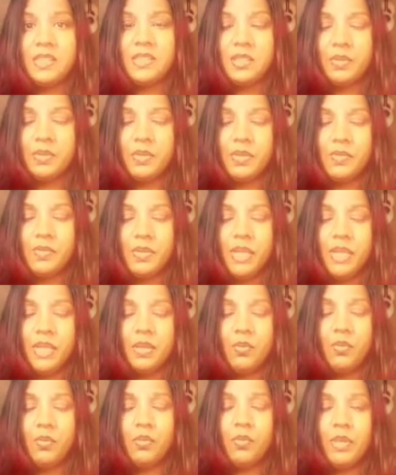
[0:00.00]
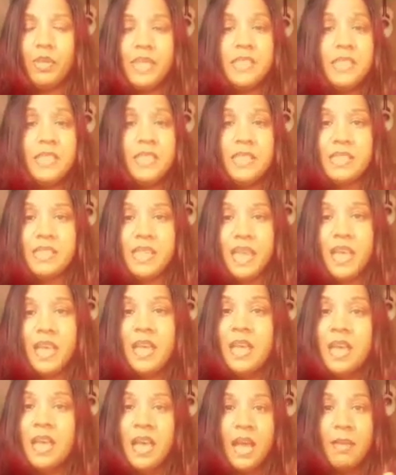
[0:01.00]
So when we, let's just say,
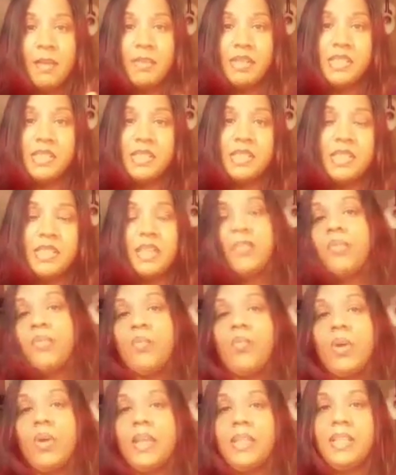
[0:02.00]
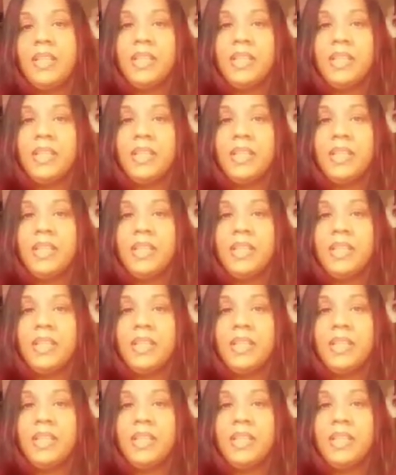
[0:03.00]
I'm going to just give one.